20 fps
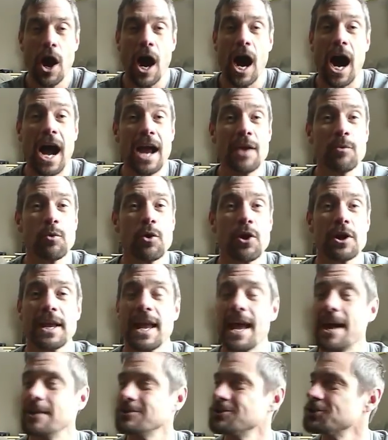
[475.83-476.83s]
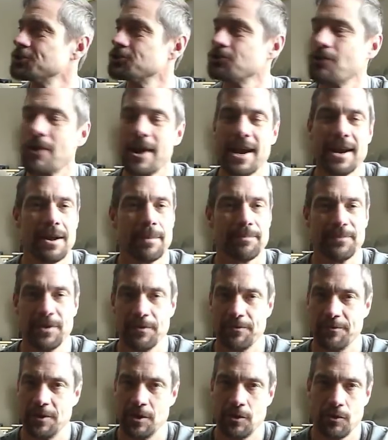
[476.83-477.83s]
I work out straight up
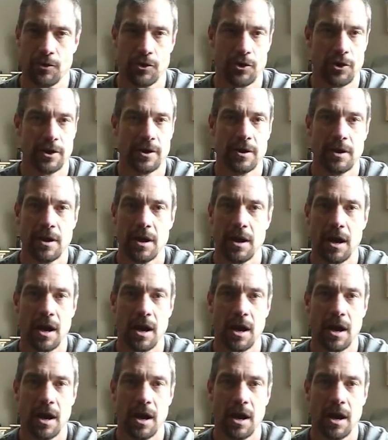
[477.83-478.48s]
to feel good.